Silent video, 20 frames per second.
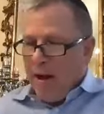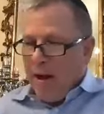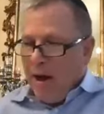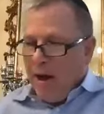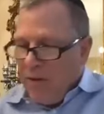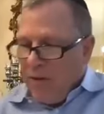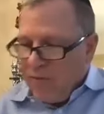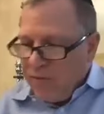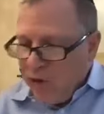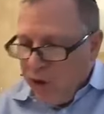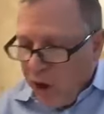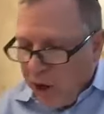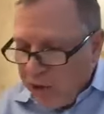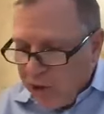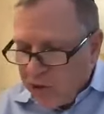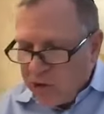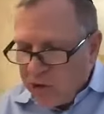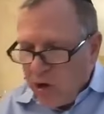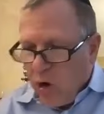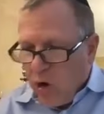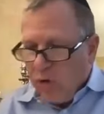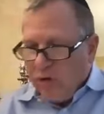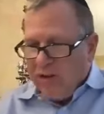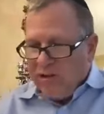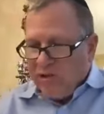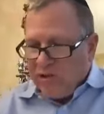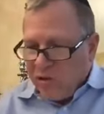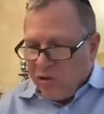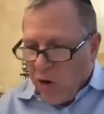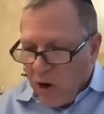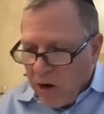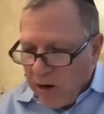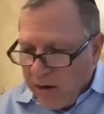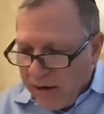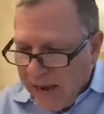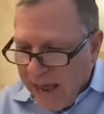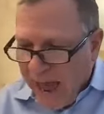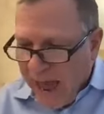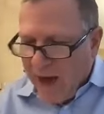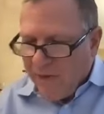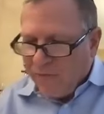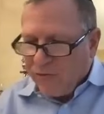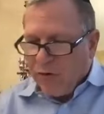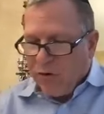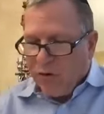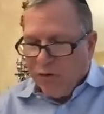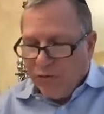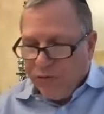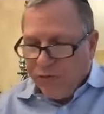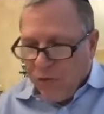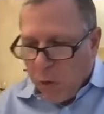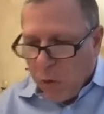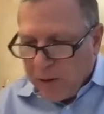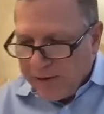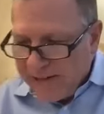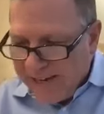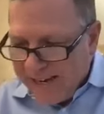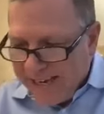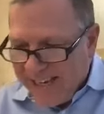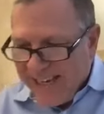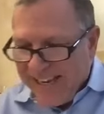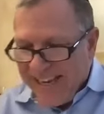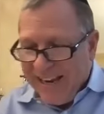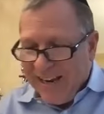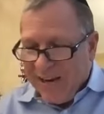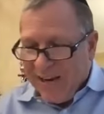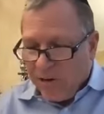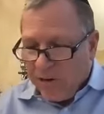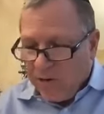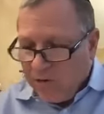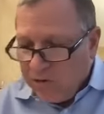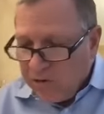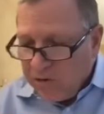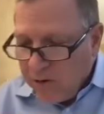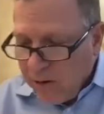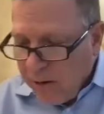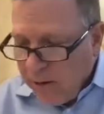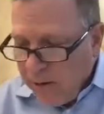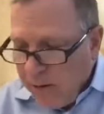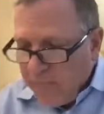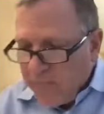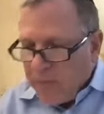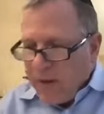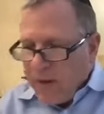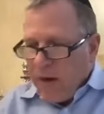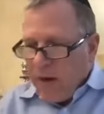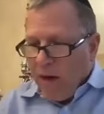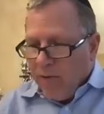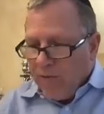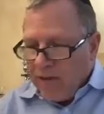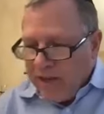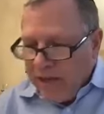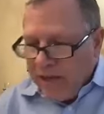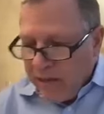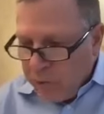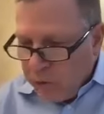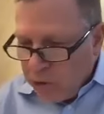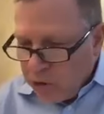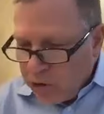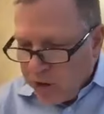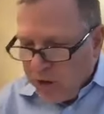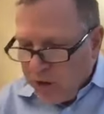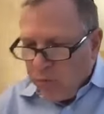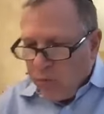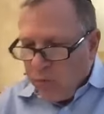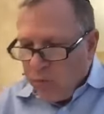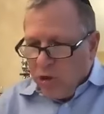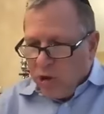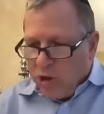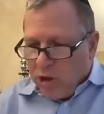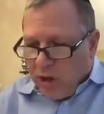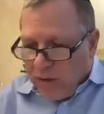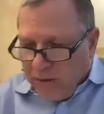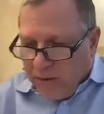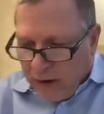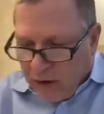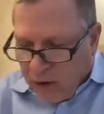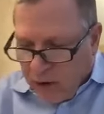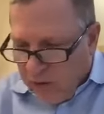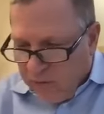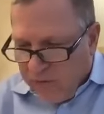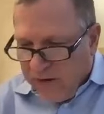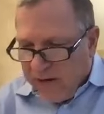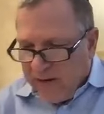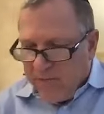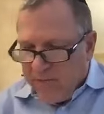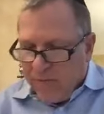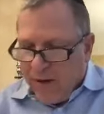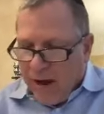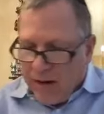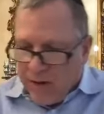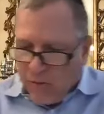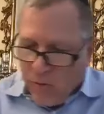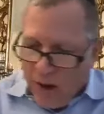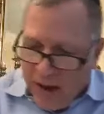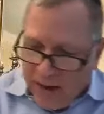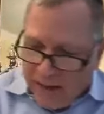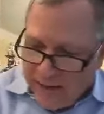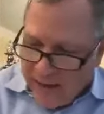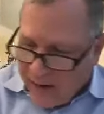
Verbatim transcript: of Chodesh only started after the 14 years, of kibush and yerusha, they could have eaten right away.